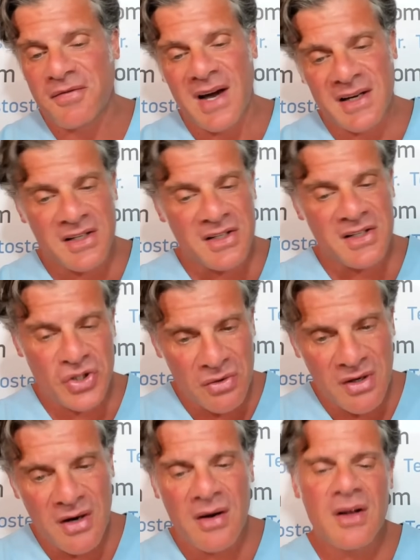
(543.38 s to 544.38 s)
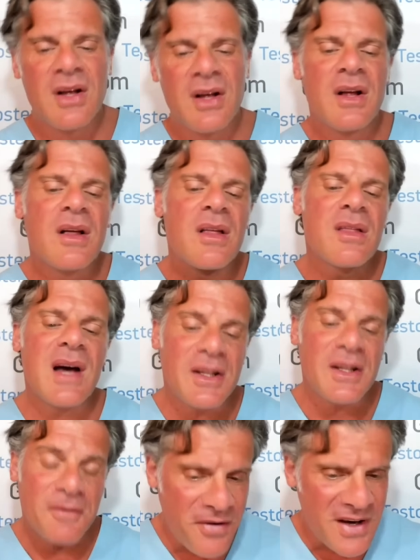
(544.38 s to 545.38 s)
fat and in sugar
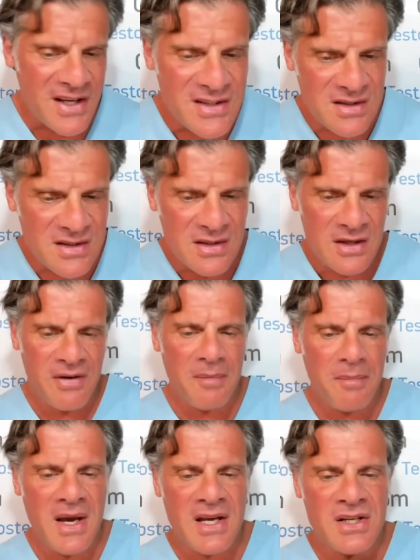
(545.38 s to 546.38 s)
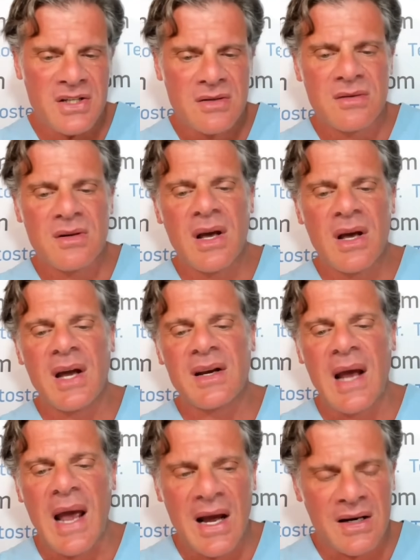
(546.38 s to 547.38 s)
that feeds inflammation
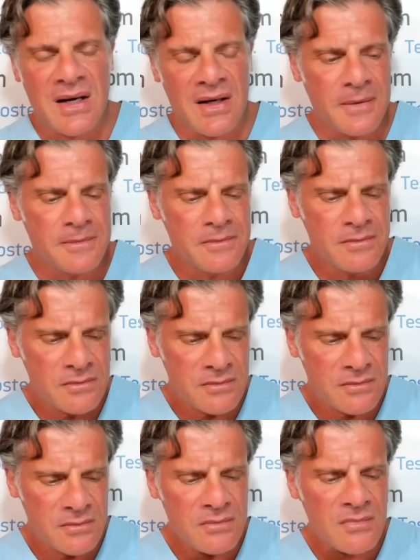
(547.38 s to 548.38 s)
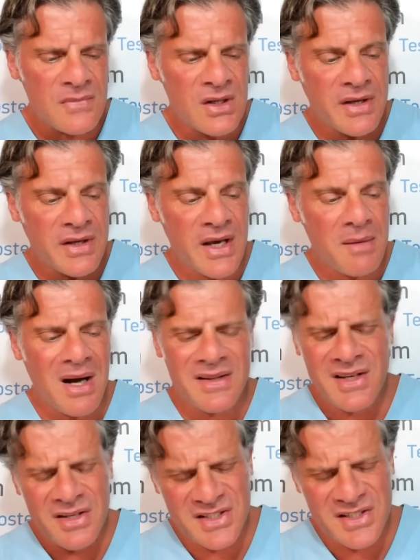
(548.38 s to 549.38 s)
and acne. Okay,
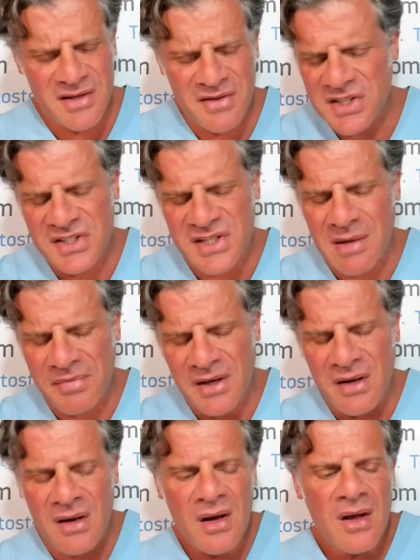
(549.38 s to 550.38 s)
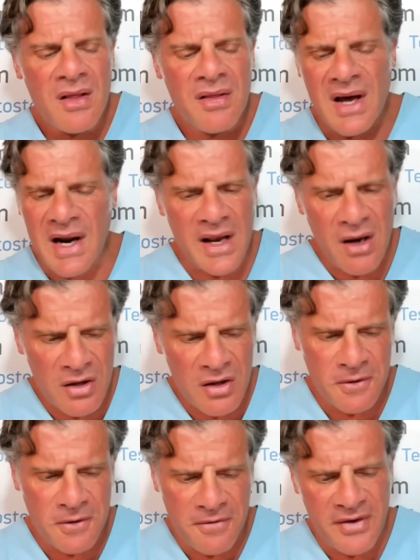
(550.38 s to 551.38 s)
but see, this is something that I
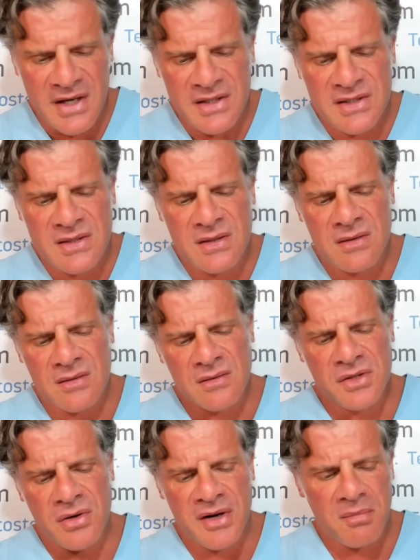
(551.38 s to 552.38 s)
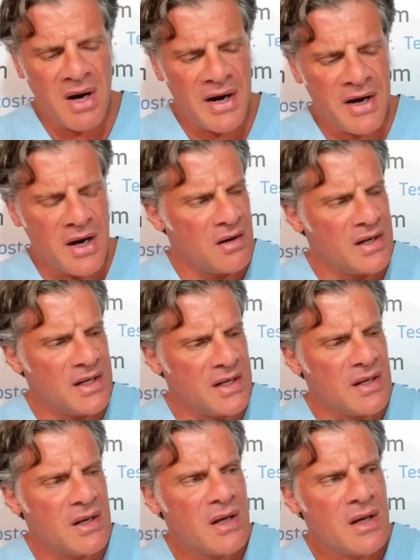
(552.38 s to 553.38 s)
also faced during my
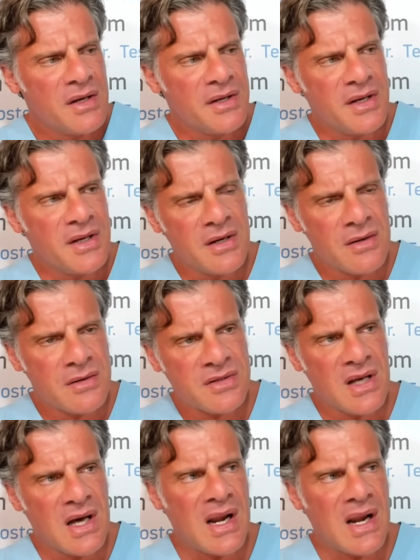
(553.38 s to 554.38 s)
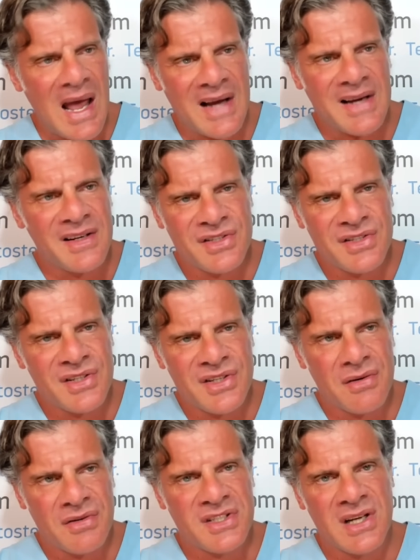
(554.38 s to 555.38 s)
early years, that acne is
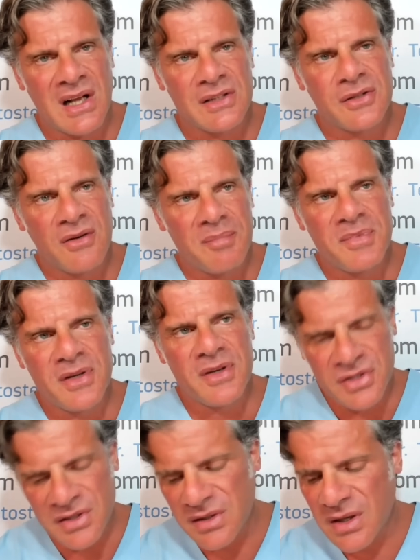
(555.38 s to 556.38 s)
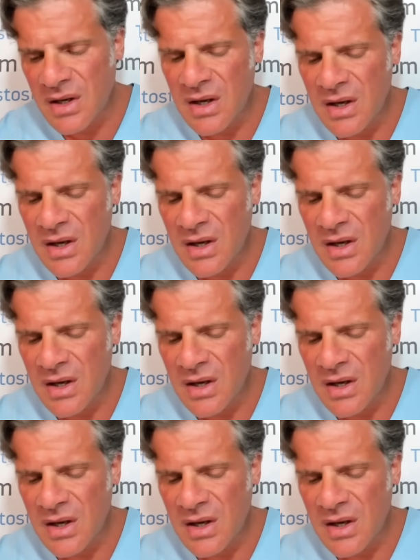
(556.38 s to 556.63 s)
the result of abusing